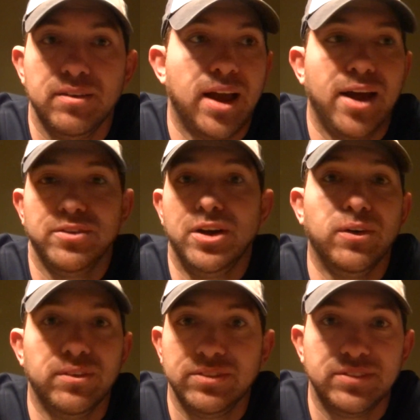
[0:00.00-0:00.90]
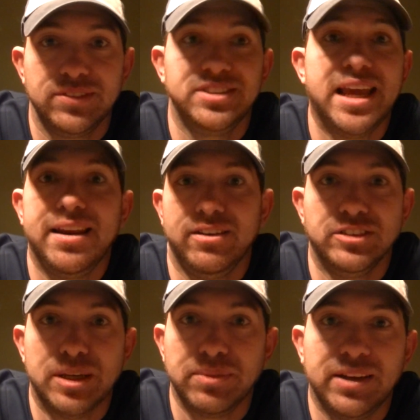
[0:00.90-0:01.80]
I don't know, Satan
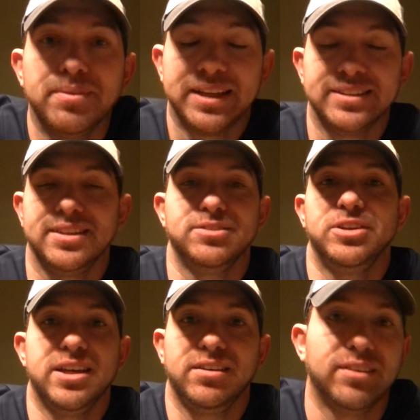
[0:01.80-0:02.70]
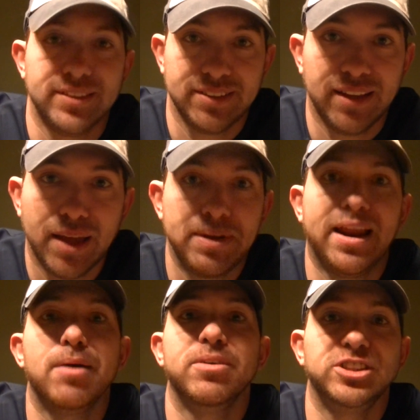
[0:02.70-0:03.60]
or something. I mean, it's ridiculous. I
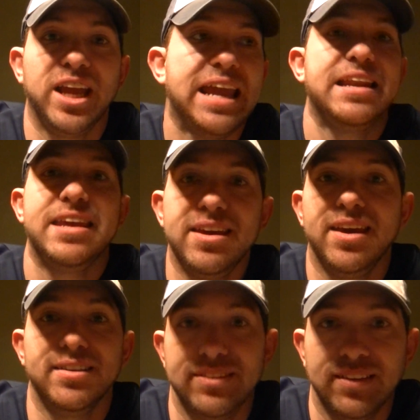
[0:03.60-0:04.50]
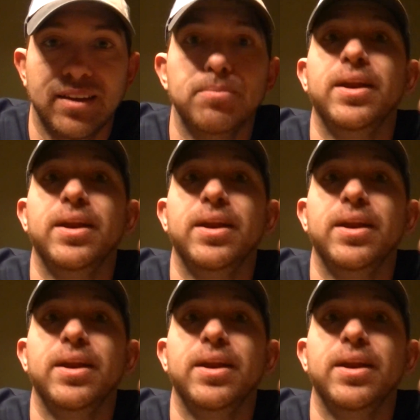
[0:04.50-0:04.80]
mean, how much hate he gets.